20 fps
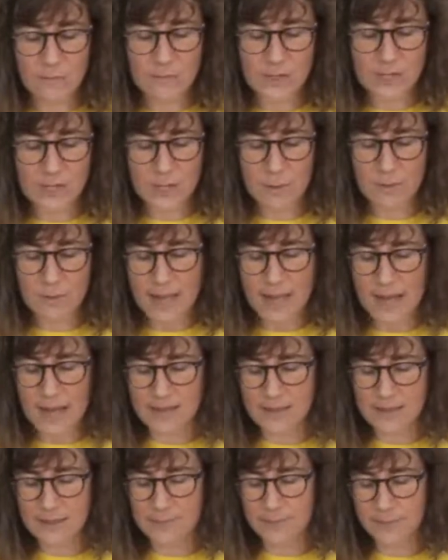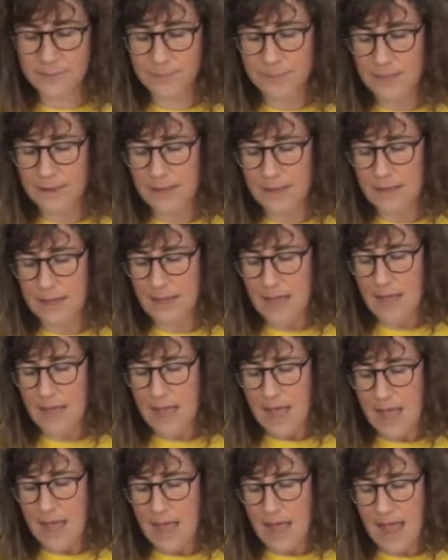do that.
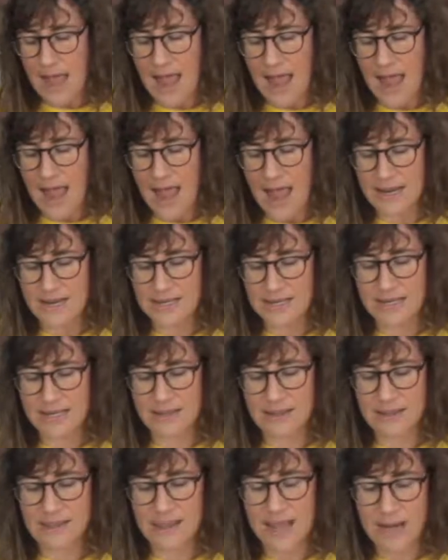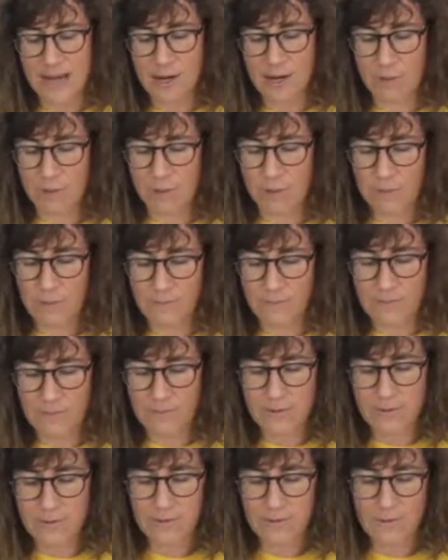And then
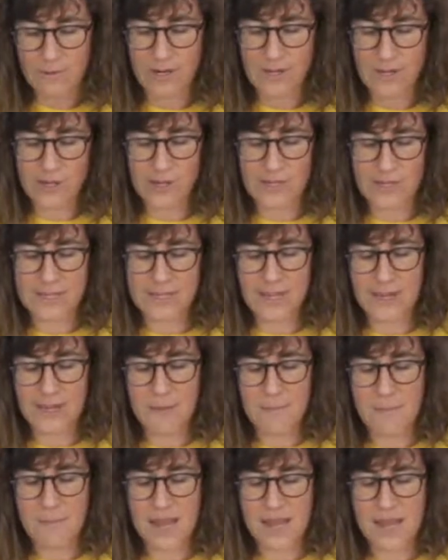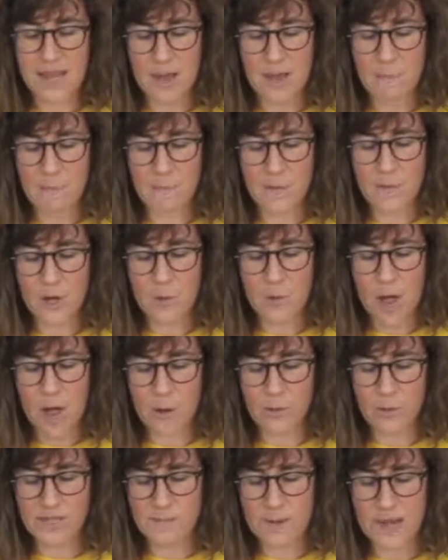we're just going to make a few
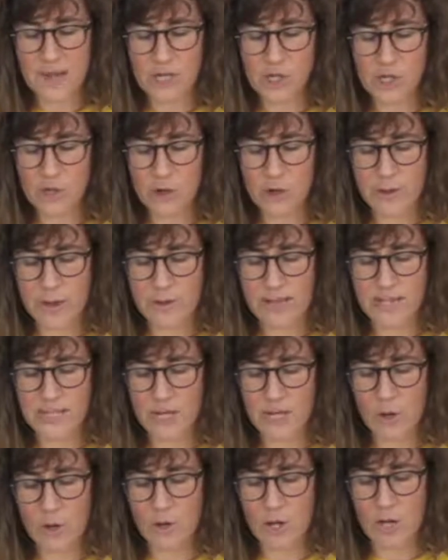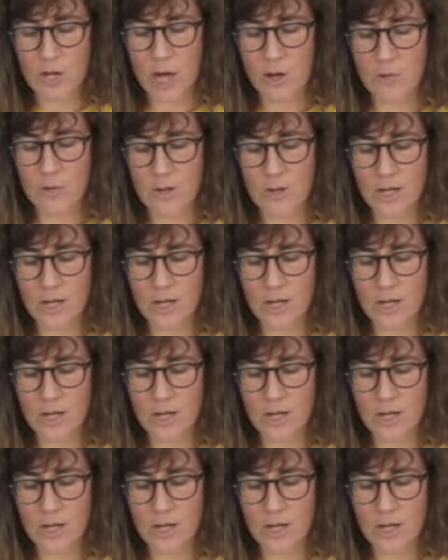holes. Make sure that they don't go